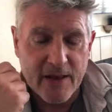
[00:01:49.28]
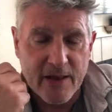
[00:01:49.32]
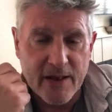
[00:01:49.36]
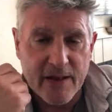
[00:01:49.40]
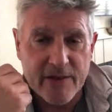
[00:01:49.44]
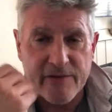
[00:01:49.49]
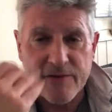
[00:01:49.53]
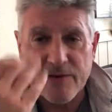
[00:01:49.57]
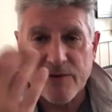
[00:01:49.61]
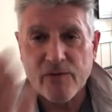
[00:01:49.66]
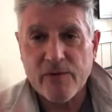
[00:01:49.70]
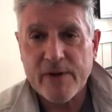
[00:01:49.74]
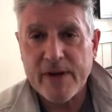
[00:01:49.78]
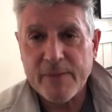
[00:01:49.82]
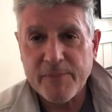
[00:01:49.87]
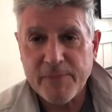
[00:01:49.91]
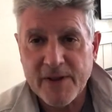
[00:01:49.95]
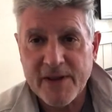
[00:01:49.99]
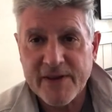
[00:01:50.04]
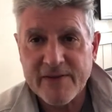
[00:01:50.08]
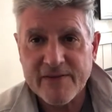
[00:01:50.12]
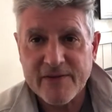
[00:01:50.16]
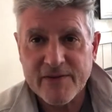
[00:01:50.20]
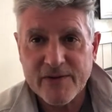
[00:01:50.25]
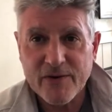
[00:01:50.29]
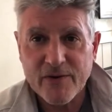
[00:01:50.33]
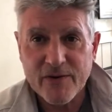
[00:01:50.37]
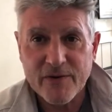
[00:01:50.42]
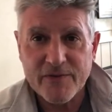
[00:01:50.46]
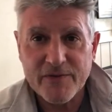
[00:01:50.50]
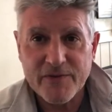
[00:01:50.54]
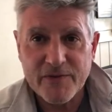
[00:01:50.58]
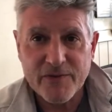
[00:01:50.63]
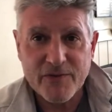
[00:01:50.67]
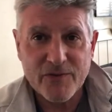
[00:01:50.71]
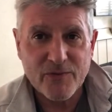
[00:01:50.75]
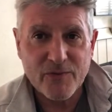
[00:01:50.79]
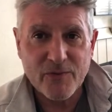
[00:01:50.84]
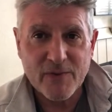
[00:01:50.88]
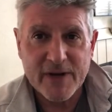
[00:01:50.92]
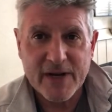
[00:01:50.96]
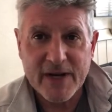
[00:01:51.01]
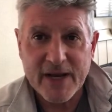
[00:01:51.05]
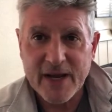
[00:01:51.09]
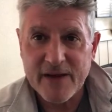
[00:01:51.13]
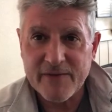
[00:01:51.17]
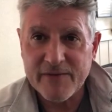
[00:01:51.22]
It's a great place to go if you just
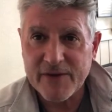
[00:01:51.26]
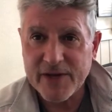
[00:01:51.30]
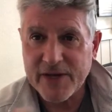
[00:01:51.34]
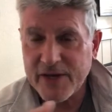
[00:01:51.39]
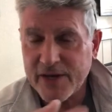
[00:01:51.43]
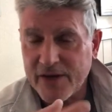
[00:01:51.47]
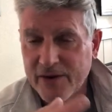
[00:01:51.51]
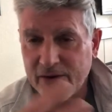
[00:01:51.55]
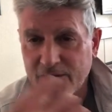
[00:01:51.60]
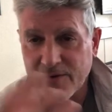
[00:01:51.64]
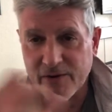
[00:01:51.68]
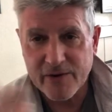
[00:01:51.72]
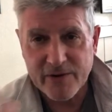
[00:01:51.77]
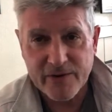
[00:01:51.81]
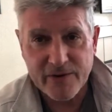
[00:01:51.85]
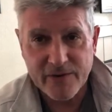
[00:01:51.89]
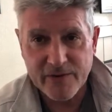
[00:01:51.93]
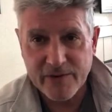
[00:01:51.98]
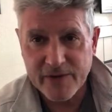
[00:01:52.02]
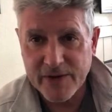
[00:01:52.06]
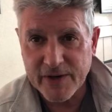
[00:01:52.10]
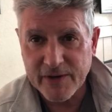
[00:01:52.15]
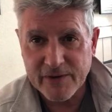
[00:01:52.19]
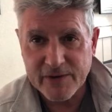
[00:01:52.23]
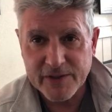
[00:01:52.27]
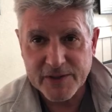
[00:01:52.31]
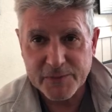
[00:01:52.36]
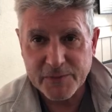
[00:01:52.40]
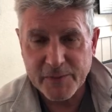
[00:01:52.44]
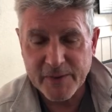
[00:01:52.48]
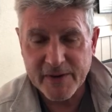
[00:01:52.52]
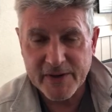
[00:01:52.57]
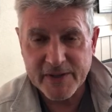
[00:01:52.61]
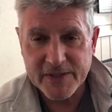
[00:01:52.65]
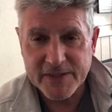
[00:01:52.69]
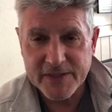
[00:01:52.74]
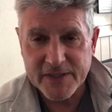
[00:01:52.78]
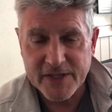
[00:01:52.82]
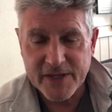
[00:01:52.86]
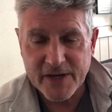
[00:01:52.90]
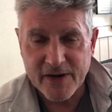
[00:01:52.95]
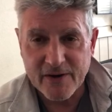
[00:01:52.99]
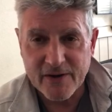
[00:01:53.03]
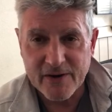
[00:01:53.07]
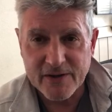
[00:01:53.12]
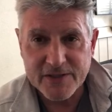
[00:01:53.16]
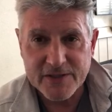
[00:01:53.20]
want to have a year or 2-year experience in
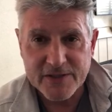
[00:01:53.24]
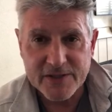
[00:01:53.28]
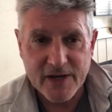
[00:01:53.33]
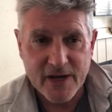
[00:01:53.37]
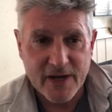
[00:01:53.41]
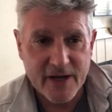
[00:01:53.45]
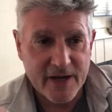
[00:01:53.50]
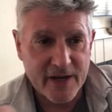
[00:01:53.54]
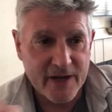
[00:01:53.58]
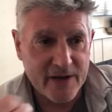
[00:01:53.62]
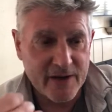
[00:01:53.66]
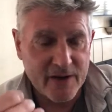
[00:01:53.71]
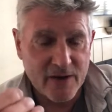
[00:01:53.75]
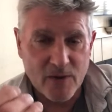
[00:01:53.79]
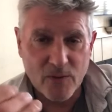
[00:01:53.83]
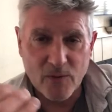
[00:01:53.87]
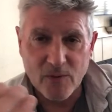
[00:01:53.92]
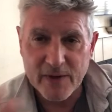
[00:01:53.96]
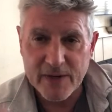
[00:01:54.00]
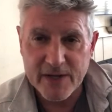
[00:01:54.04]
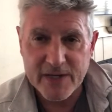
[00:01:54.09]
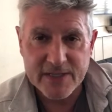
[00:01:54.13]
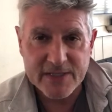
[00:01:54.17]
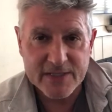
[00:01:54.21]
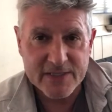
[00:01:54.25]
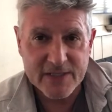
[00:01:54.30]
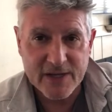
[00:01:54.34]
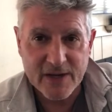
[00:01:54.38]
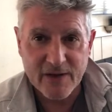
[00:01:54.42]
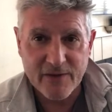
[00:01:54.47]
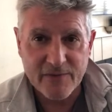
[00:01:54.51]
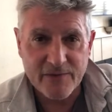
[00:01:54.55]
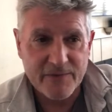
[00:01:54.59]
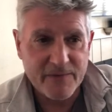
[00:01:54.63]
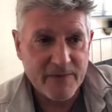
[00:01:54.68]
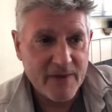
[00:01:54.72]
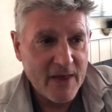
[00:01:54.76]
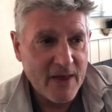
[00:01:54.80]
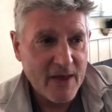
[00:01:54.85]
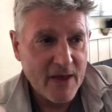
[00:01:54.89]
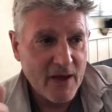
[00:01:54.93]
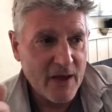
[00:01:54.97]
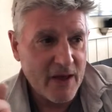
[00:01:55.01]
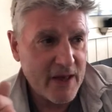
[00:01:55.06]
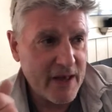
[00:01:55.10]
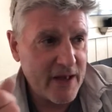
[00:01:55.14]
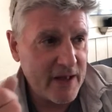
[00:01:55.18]
the arts. In Art 1 itself,
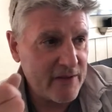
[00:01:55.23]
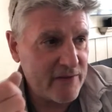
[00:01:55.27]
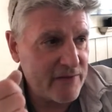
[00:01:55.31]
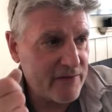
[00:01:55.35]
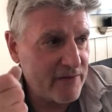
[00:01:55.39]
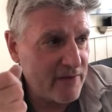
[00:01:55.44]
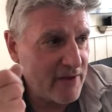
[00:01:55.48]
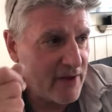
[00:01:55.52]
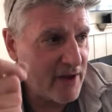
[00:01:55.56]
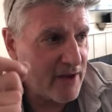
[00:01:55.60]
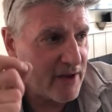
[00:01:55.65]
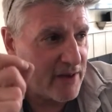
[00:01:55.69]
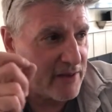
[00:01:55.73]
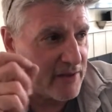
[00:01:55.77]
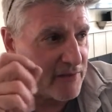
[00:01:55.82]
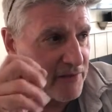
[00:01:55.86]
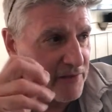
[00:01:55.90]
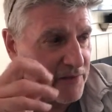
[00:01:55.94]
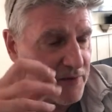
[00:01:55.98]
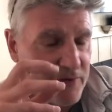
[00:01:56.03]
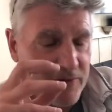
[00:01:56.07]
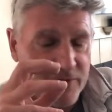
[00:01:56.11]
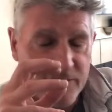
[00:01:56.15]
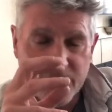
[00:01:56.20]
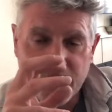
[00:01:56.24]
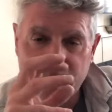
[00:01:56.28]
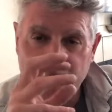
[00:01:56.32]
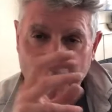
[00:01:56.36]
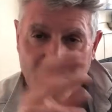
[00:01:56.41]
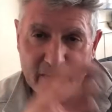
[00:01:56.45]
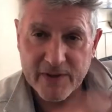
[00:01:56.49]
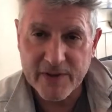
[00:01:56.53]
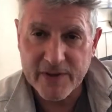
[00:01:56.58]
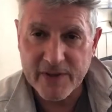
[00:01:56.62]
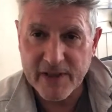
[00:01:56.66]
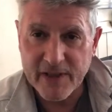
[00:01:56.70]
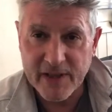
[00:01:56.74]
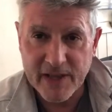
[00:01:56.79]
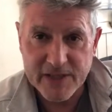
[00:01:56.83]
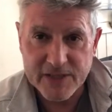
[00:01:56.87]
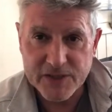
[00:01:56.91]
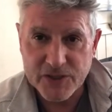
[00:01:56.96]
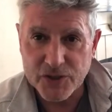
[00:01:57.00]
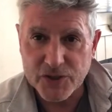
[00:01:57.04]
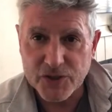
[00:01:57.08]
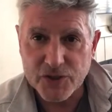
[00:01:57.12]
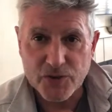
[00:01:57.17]
it's the first part of the
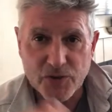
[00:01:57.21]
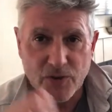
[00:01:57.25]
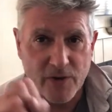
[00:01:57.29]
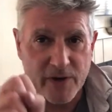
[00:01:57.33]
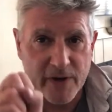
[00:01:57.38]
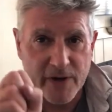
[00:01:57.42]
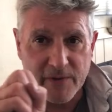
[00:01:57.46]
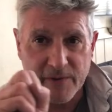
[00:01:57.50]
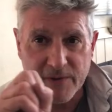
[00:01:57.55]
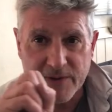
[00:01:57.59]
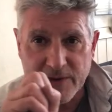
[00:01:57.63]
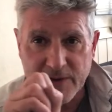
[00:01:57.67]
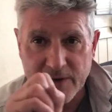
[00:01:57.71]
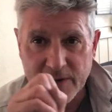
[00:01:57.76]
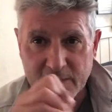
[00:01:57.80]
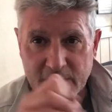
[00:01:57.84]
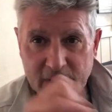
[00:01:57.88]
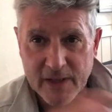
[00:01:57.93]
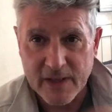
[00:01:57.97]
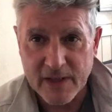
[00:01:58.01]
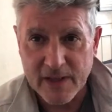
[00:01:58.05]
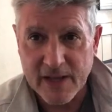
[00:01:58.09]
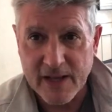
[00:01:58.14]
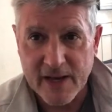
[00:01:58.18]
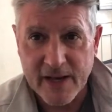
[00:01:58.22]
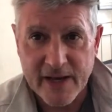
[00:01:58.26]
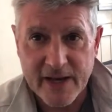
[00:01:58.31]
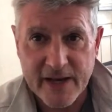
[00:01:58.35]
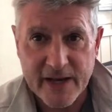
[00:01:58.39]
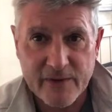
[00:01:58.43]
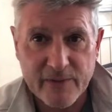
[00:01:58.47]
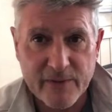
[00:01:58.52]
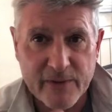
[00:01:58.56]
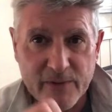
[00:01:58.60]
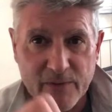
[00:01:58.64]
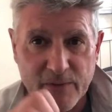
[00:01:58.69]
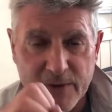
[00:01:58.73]
class is drawing. We talk about line.